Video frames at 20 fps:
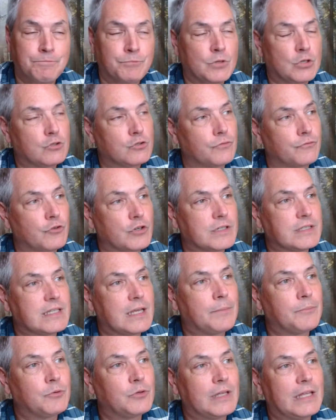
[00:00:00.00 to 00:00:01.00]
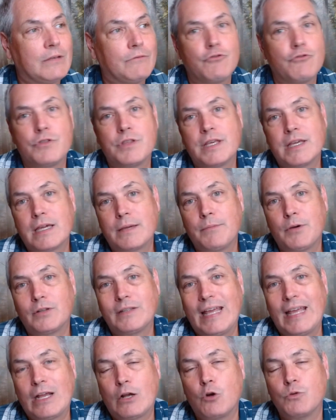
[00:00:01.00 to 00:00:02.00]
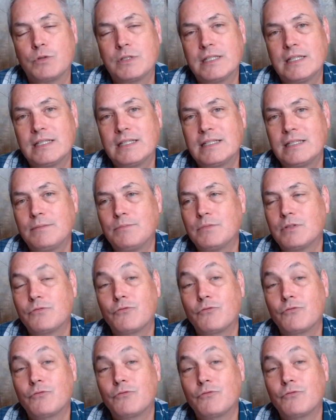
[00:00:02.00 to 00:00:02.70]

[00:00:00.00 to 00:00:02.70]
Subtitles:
So for example, if you think about ecosystems,